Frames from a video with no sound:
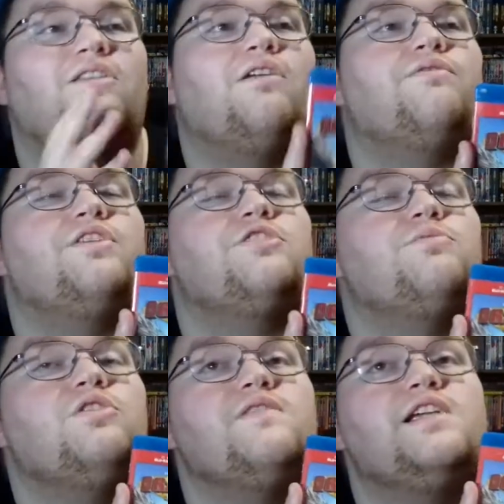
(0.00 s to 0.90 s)
Love
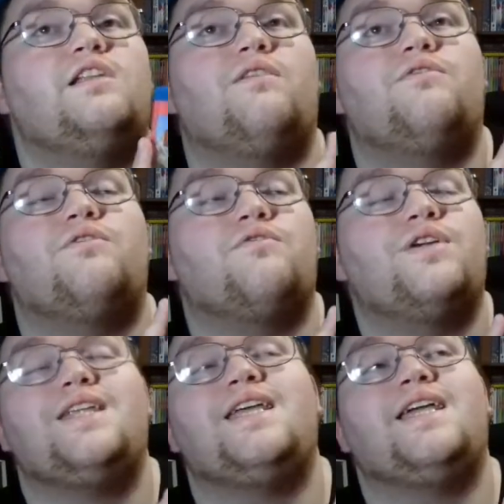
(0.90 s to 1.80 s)
this movie. Love the
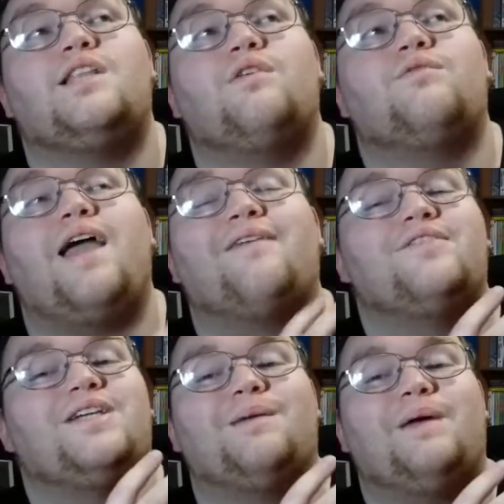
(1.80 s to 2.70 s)
3D. Love
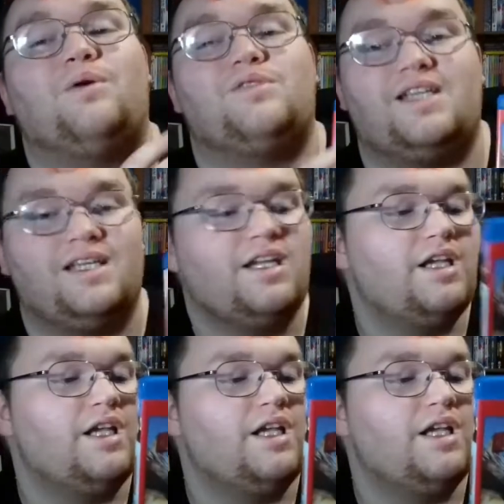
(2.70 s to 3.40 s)
everything about it.